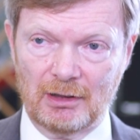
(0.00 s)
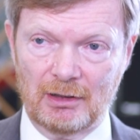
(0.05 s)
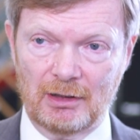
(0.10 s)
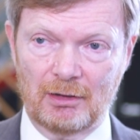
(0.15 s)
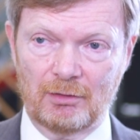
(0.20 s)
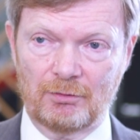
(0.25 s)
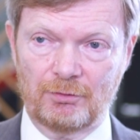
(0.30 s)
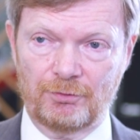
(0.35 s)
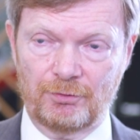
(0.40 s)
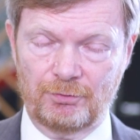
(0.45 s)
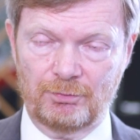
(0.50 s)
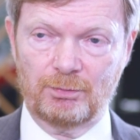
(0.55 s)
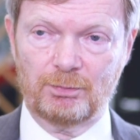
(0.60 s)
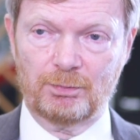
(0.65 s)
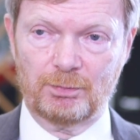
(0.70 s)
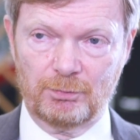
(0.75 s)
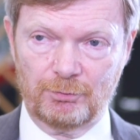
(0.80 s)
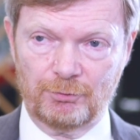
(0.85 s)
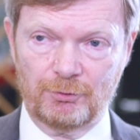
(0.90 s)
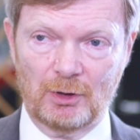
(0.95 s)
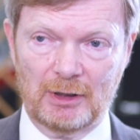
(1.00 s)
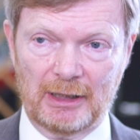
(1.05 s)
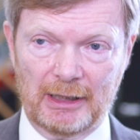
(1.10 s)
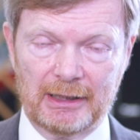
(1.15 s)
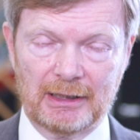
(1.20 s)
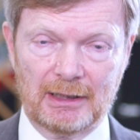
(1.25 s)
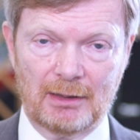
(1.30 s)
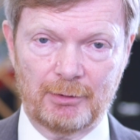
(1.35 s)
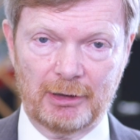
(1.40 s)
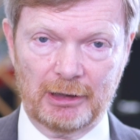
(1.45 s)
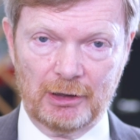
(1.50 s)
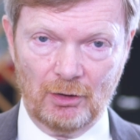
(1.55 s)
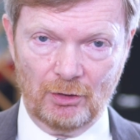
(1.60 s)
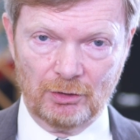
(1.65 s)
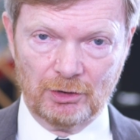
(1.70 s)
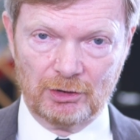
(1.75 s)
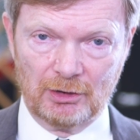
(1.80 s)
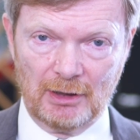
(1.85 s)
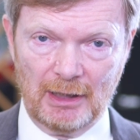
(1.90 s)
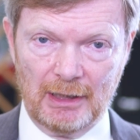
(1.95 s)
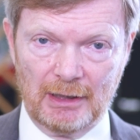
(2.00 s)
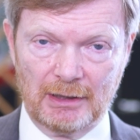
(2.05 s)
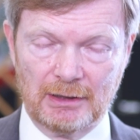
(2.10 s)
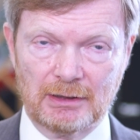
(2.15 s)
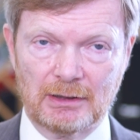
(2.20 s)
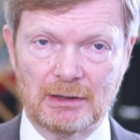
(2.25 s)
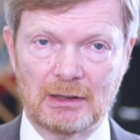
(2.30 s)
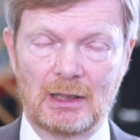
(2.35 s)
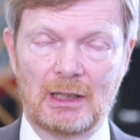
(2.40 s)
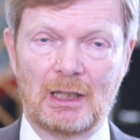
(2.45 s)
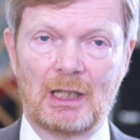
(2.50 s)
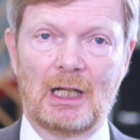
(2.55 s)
They're on full academic contracts.